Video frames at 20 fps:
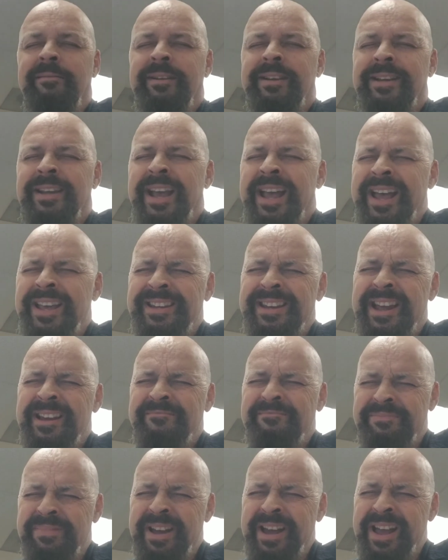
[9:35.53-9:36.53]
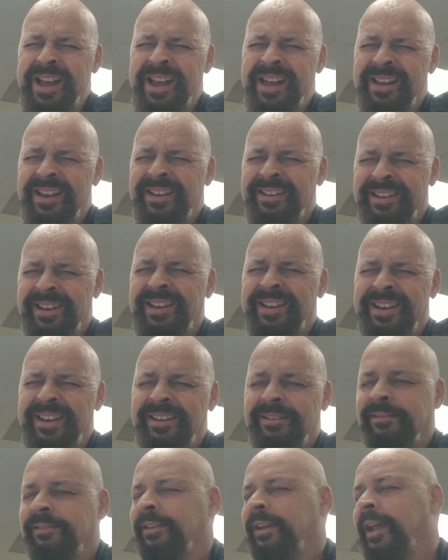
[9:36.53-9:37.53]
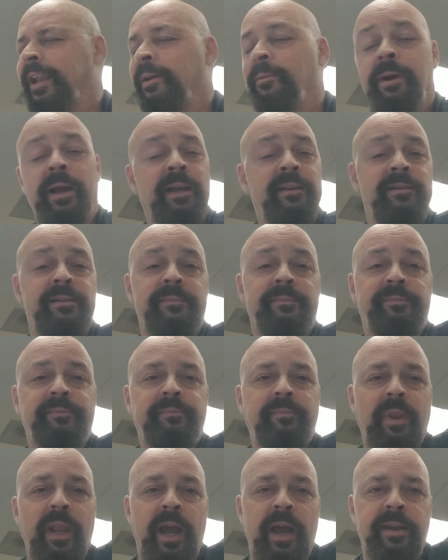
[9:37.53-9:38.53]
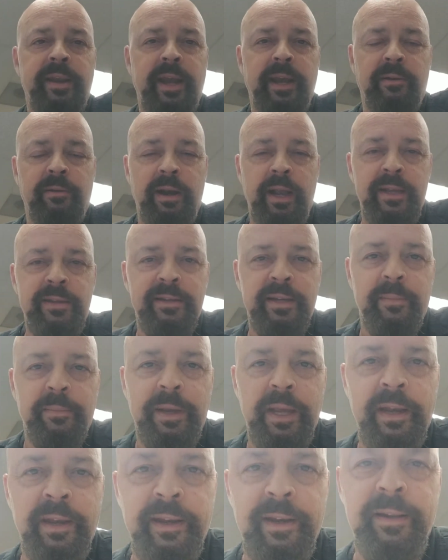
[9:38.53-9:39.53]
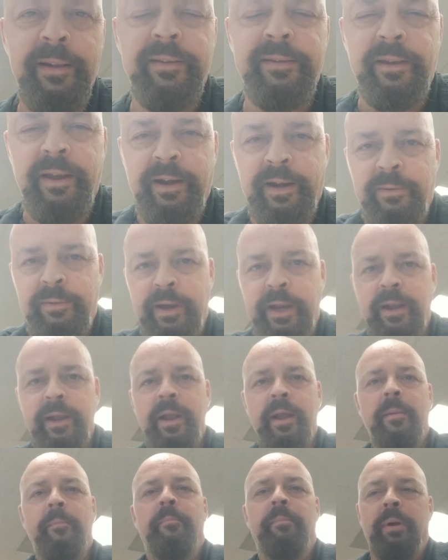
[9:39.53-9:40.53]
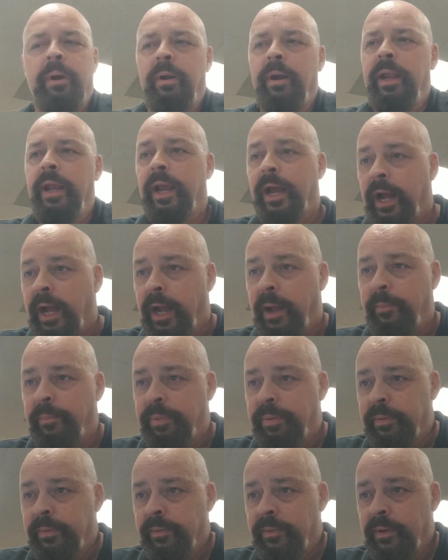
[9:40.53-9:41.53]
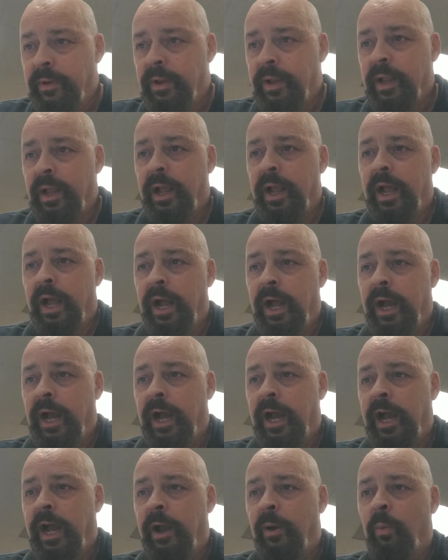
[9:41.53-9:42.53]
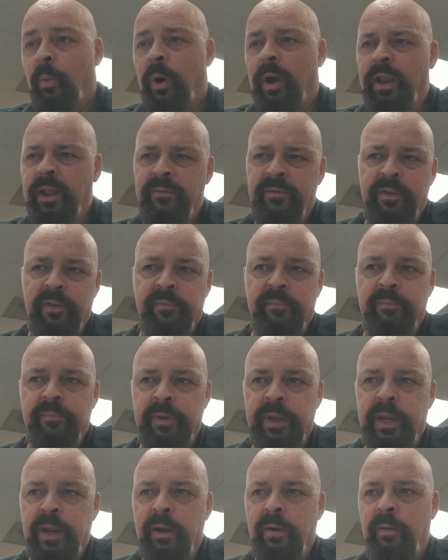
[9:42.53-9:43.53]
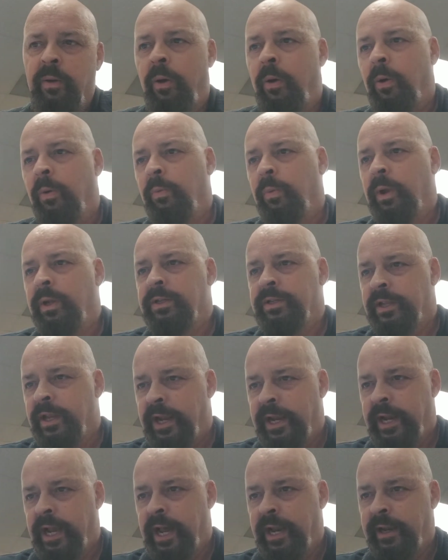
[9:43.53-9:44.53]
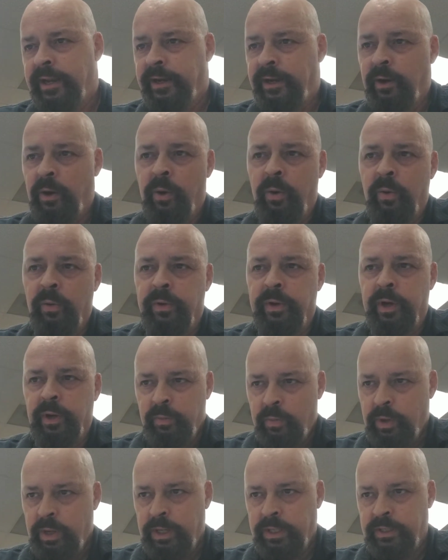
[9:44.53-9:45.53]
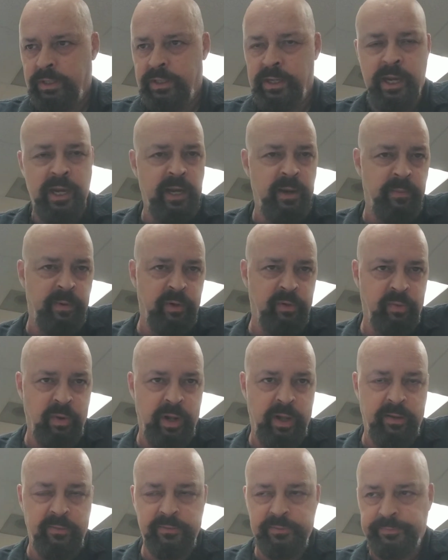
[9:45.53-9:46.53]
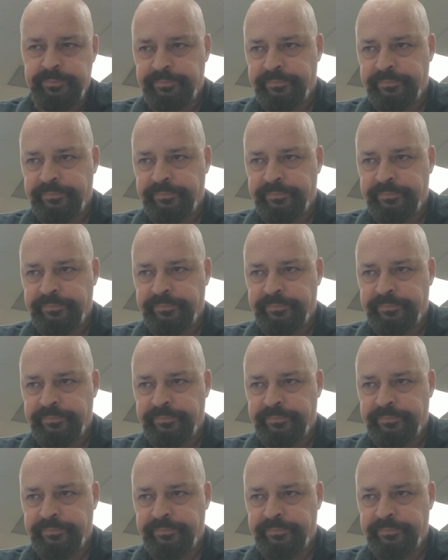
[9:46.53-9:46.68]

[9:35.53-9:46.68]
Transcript: Cause I'm burning up. Anyways, I digress. See, I'm getting into the song already. Burning Up, one of the, you know, old ones that I got in here, older ones at number 12.